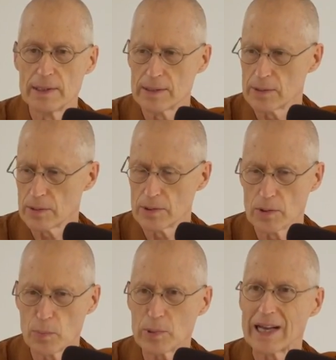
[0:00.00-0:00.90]
uh, or,
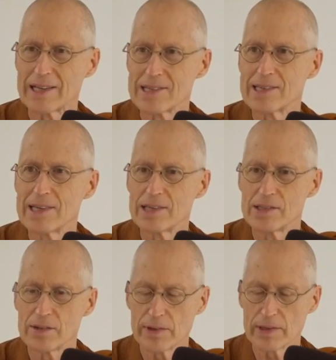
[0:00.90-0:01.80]
or, plant
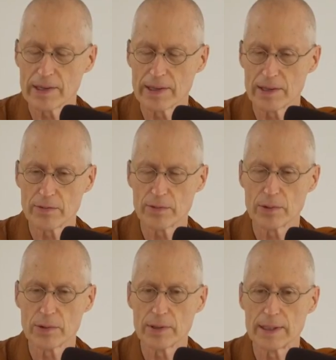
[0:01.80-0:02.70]
seeds, if you like,
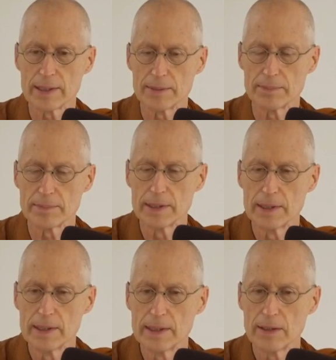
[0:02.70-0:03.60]
for, um,
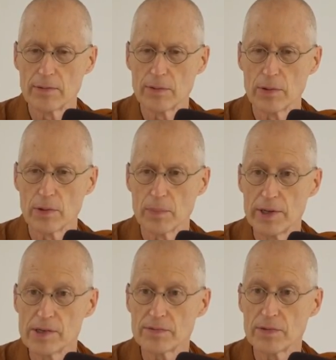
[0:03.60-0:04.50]
for
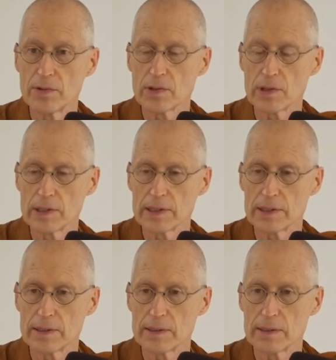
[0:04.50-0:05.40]
peaceful,
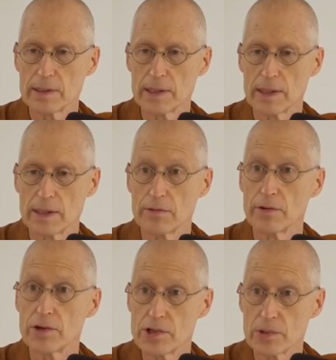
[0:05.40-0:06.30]
clear, uh,
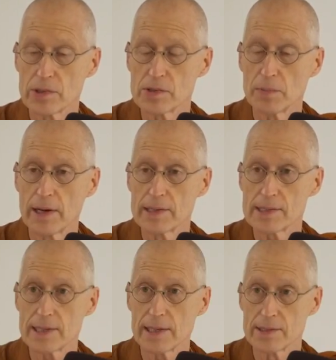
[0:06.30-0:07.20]
virtuous mind
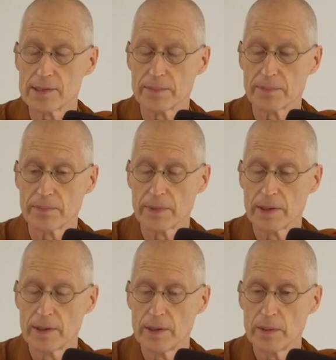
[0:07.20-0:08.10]
states.
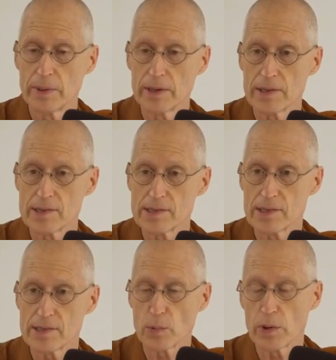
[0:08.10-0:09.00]
Because
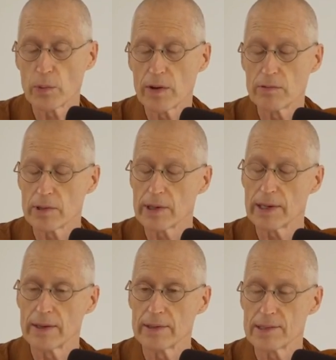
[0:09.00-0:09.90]
this one way of
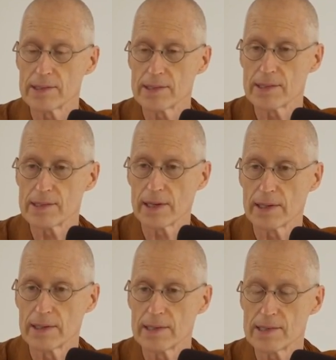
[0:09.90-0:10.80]
looking at this is that
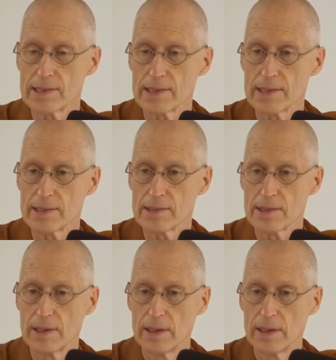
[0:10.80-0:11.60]
this is